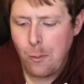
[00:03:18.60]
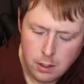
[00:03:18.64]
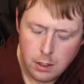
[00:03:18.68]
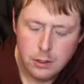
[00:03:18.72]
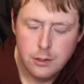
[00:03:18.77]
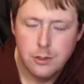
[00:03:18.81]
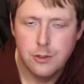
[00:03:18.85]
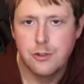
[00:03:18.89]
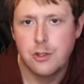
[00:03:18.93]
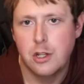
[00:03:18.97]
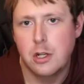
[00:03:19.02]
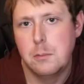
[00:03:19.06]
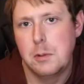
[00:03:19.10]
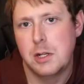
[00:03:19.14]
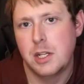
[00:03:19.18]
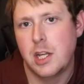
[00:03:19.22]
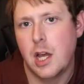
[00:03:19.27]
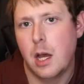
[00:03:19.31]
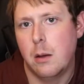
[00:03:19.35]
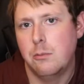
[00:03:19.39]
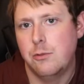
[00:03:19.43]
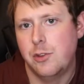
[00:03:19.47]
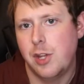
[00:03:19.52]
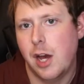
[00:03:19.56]
The cinnamon
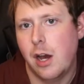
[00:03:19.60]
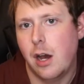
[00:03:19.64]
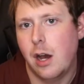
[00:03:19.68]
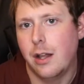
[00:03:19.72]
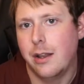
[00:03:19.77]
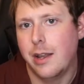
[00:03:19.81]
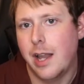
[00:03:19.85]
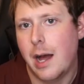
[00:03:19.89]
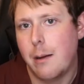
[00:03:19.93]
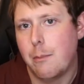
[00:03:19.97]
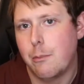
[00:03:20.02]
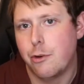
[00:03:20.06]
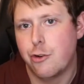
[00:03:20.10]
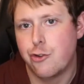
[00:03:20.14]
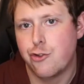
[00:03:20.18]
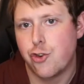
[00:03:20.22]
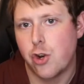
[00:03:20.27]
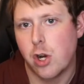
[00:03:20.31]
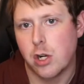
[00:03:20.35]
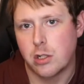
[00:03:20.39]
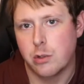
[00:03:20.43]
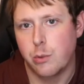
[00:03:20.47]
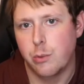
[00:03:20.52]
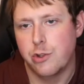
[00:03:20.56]
comes out a lot more
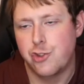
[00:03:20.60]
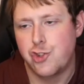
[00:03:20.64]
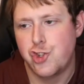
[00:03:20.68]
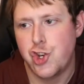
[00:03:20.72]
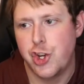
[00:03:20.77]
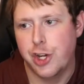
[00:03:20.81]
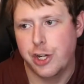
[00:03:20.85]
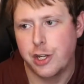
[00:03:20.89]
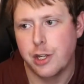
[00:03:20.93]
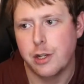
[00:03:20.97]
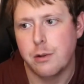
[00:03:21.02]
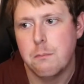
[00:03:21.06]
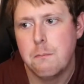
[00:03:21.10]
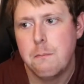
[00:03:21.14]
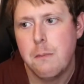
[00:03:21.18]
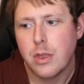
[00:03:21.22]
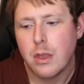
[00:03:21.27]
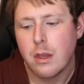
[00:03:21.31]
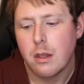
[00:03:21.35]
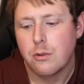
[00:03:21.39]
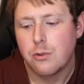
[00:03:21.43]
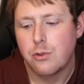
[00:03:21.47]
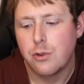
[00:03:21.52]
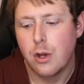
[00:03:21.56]
stronger with chicken.
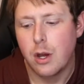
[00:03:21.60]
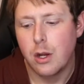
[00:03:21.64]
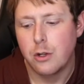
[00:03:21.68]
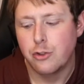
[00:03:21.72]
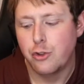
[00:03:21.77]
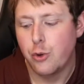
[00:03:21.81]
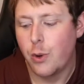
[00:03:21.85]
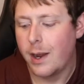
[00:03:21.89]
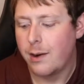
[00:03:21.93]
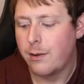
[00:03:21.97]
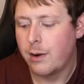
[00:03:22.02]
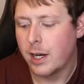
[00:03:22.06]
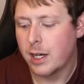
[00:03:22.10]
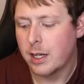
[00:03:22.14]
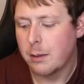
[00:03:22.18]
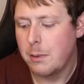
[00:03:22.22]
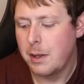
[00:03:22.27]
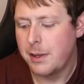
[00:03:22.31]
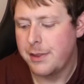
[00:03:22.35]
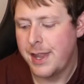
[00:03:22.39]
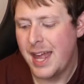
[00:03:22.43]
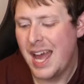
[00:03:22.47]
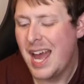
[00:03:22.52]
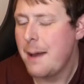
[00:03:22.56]
So do I
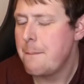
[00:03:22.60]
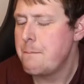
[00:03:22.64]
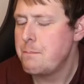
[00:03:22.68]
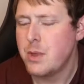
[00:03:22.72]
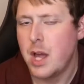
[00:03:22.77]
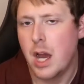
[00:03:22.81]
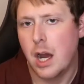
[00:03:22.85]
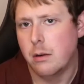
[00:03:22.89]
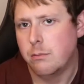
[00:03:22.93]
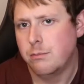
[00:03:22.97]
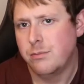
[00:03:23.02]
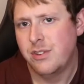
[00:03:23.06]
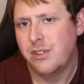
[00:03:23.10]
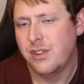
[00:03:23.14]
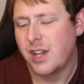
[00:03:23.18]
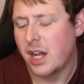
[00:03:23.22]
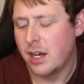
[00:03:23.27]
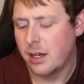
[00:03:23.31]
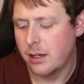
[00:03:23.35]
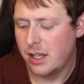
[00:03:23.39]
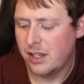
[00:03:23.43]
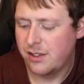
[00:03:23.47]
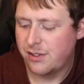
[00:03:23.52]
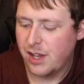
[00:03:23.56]
recommend that? No,
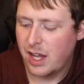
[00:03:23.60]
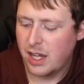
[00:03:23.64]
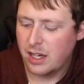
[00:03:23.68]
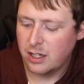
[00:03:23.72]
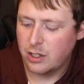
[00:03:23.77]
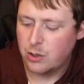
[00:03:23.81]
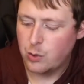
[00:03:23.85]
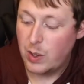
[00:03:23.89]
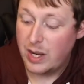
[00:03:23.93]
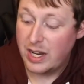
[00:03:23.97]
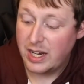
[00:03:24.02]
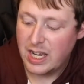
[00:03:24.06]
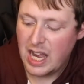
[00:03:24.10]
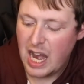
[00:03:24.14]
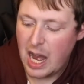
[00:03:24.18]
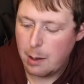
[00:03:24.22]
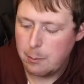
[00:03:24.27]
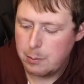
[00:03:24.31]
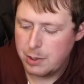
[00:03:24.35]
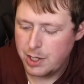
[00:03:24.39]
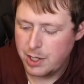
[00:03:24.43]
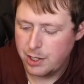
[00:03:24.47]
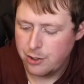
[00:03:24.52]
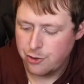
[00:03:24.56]
it's not a great
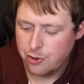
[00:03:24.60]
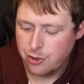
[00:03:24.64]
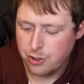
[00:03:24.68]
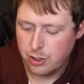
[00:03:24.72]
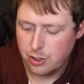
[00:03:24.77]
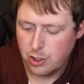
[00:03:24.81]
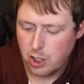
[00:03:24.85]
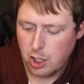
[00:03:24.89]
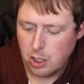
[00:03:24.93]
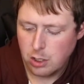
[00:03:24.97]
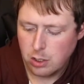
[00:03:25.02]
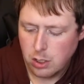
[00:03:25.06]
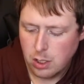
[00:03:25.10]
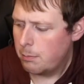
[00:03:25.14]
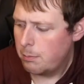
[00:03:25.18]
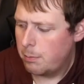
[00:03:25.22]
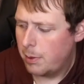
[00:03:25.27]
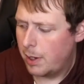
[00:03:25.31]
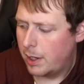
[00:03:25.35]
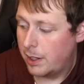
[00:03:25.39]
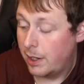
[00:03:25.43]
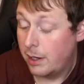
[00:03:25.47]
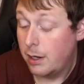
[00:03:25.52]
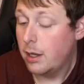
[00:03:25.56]
combination at all,
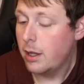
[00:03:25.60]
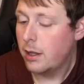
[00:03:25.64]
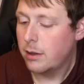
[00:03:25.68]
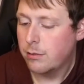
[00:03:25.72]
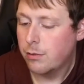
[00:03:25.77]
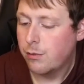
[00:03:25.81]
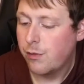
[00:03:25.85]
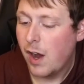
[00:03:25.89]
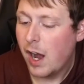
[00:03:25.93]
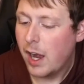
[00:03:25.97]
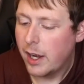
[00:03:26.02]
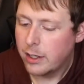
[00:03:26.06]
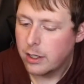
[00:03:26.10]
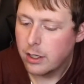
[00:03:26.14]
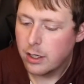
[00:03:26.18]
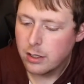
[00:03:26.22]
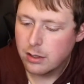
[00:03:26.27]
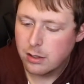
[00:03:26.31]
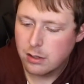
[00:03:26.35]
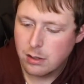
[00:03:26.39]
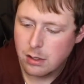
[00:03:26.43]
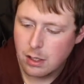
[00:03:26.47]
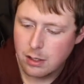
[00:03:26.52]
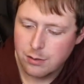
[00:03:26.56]
but it's fine.
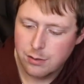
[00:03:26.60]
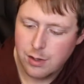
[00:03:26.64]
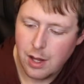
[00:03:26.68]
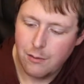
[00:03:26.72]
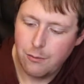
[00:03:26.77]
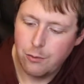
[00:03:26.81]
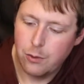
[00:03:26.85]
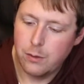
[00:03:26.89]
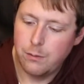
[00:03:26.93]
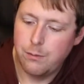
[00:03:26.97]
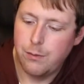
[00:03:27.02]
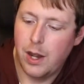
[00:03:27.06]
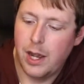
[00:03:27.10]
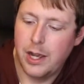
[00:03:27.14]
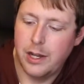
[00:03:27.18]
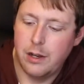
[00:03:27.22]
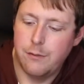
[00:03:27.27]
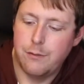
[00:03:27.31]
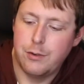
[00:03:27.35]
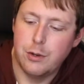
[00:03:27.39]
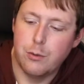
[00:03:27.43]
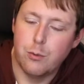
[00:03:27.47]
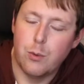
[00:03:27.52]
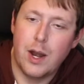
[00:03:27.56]
It's definitely fine.
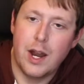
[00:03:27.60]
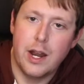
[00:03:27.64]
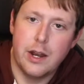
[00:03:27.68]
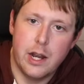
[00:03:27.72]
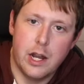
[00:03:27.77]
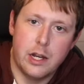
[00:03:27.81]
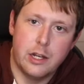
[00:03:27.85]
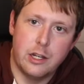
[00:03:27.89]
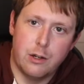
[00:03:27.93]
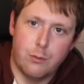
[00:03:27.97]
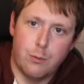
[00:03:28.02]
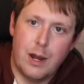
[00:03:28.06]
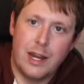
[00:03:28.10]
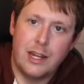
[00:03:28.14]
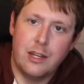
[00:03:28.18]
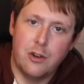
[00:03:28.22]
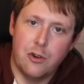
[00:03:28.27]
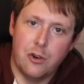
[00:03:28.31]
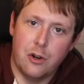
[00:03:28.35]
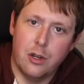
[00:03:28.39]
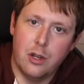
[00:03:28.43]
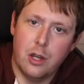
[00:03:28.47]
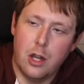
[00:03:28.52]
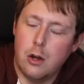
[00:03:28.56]
If you ran out of your
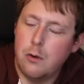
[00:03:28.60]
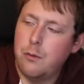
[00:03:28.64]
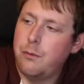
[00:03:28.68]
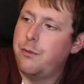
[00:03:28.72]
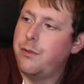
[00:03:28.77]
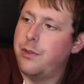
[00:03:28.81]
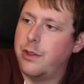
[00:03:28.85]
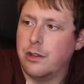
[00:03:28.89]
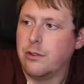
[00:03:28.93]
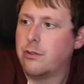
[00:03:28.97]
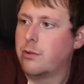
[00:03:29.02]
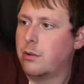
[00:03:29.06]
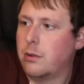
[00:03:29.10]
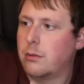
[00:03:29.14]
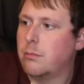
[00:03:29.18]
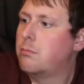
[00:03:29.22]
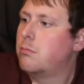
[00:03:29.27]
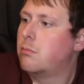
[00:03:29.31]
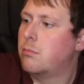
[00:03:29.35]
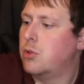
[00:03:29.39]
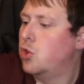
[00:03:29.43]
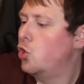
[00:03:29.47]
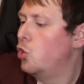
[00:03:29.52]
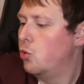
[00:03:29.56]
regular loaf, this
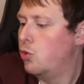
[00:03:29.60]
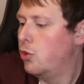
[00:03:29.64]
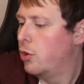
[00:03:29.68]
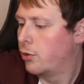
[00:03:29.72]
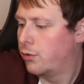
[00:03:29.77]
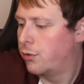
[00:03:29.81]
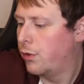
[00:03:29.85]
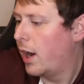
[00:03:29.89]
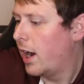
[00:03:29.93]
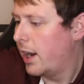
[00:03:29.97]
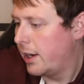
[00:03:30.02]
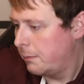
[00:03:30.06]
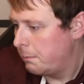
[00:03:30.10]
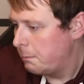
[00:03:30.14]
would do just fine.